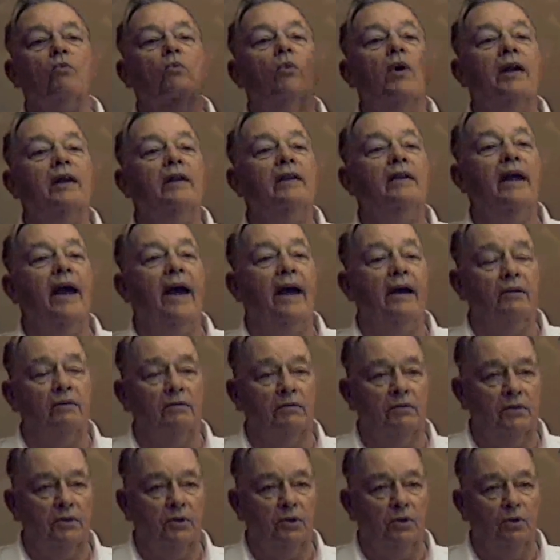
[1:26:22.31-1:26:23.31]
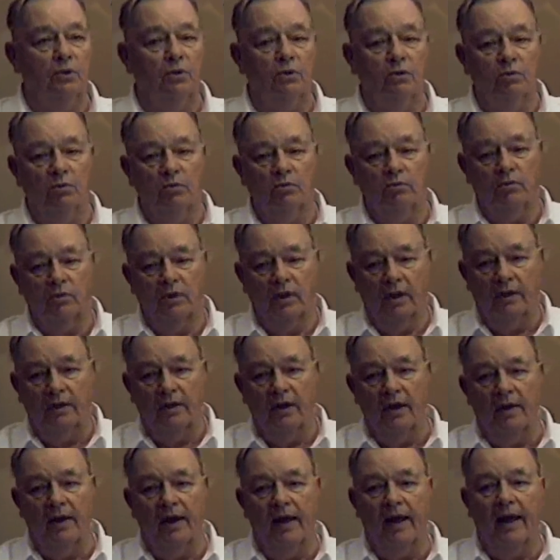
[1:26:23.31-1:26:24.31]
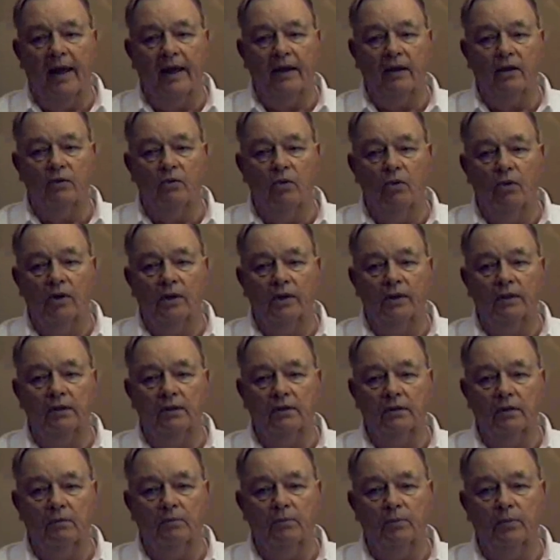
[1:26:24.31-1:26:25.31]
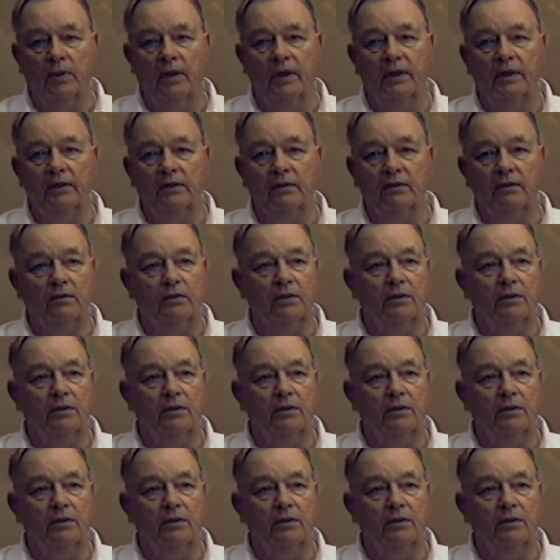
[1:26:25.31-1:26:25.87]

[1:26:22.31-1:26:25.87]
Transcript: went down to another headquarters someplace.